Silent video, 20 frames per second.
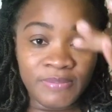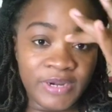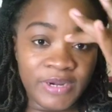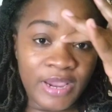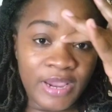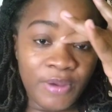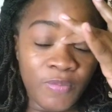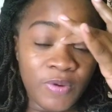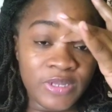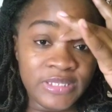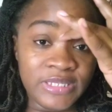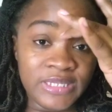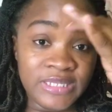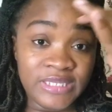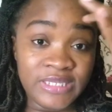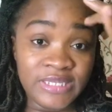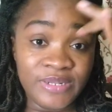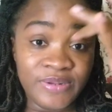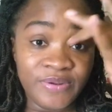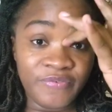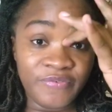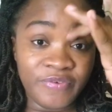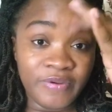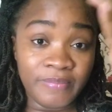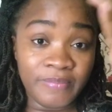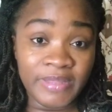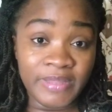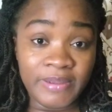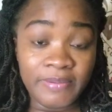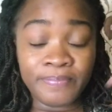but I wanted to know
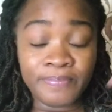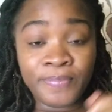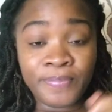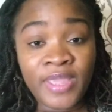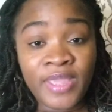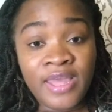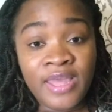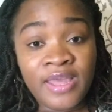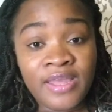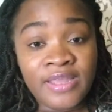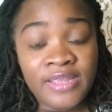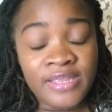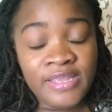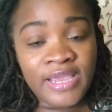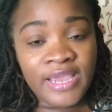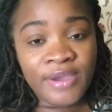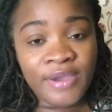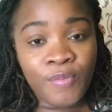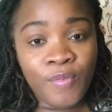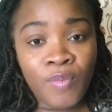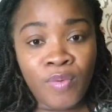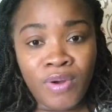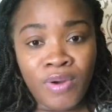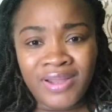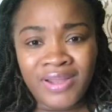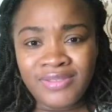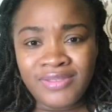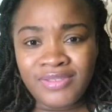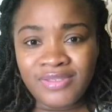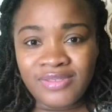from them, yeah,
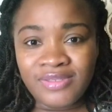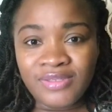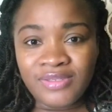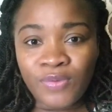what